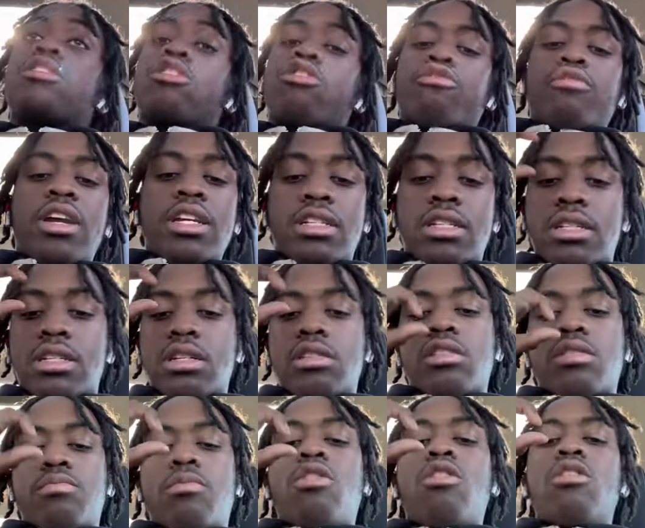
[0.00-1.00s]
creations, these
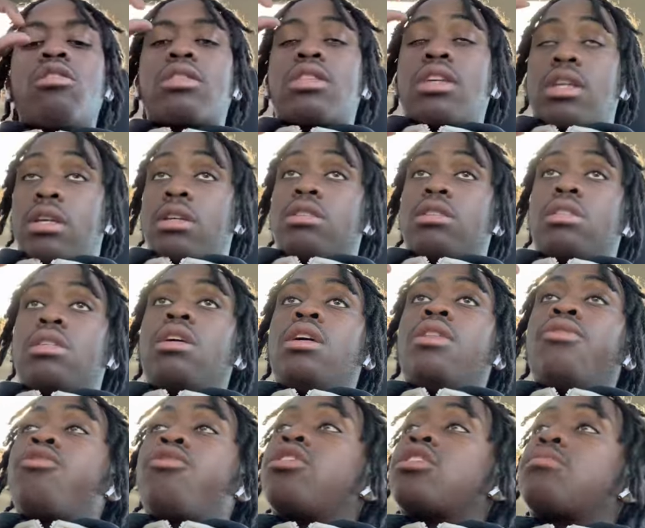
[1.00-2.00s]
small things.
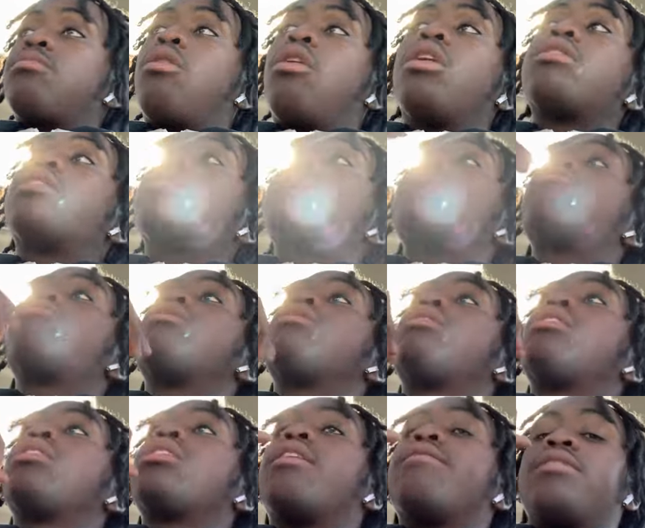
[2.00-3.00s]
The smallest things you can
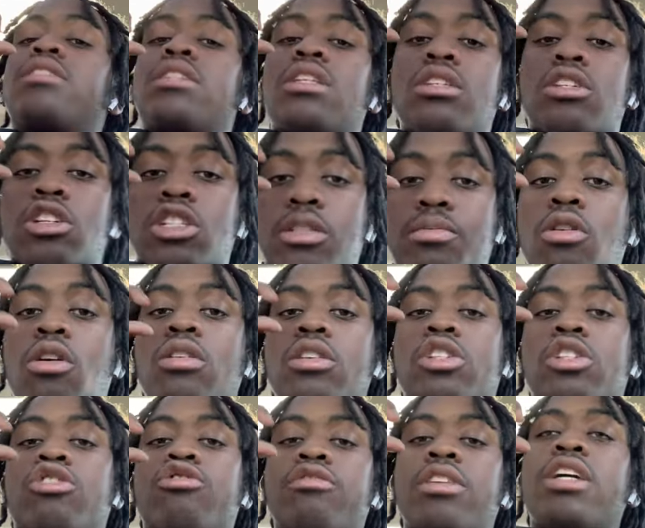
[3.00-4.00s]
think of is these the
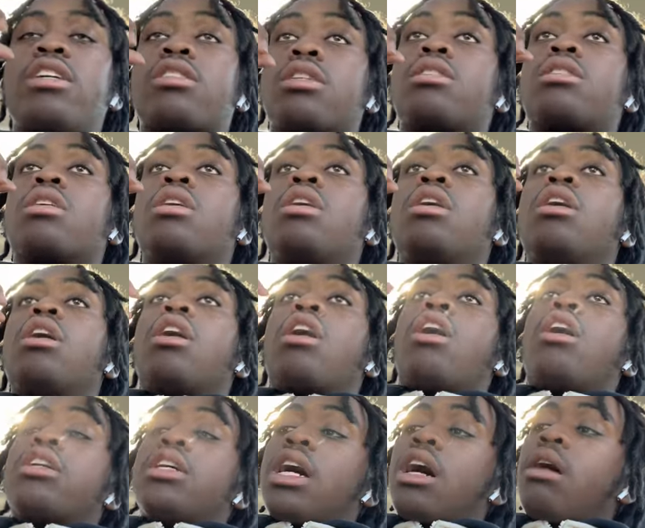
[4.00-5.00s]
smallest creations.
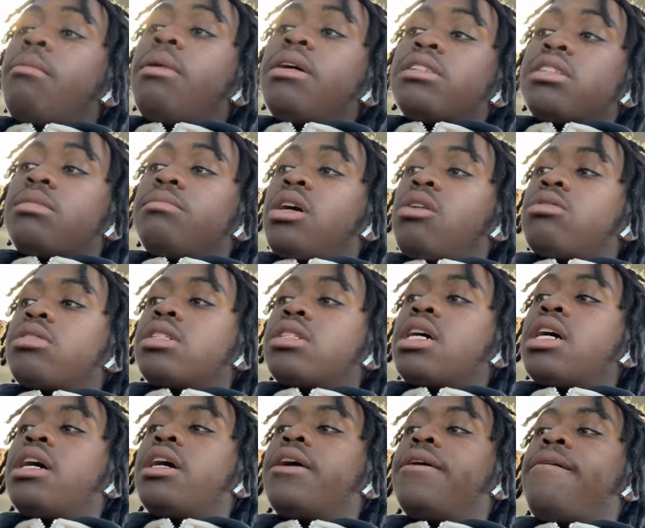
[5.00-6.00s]
All you about
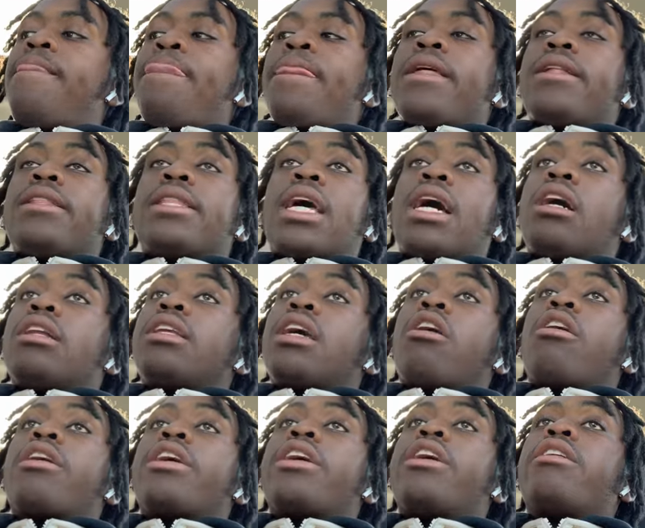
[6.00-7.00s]
Yahushua that, that
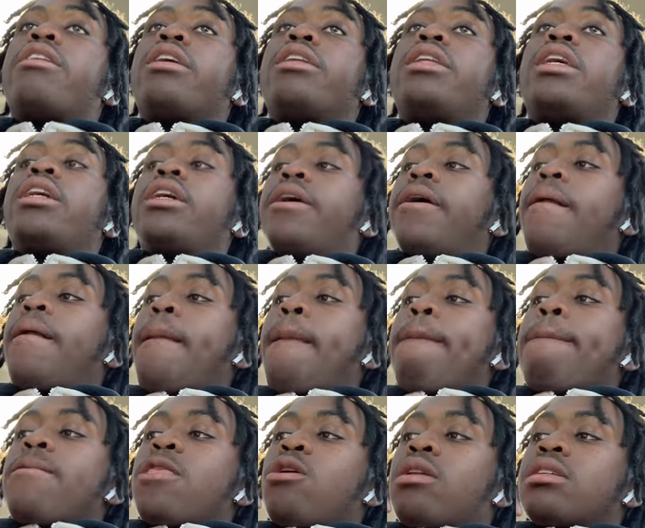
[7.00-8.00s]
are here today.
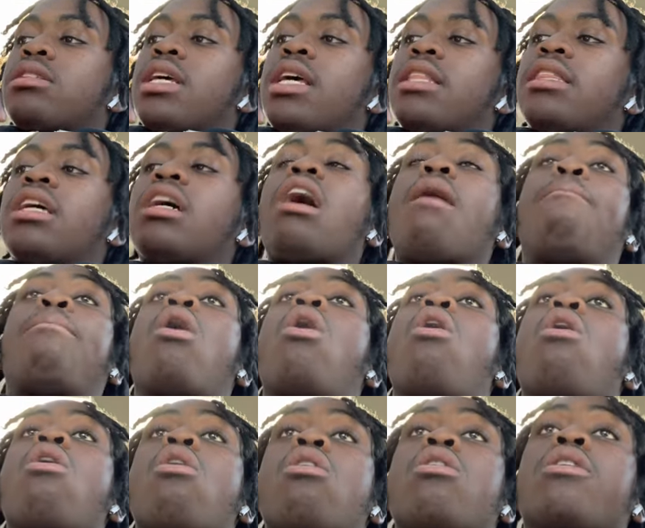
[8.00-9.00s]
You understand? Think of
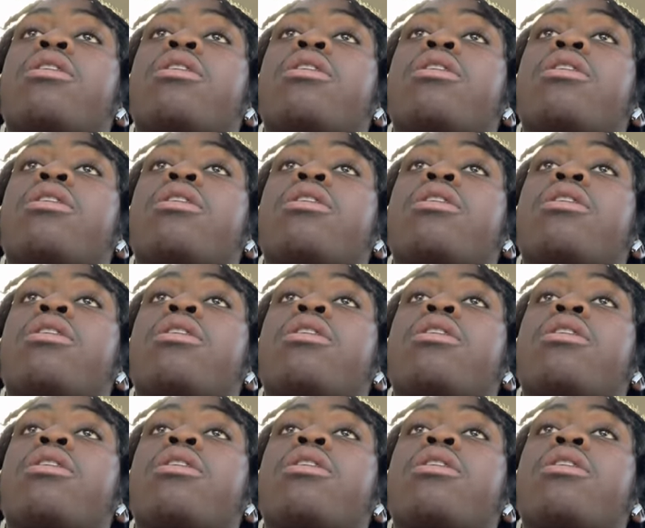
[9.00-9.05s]
Paul.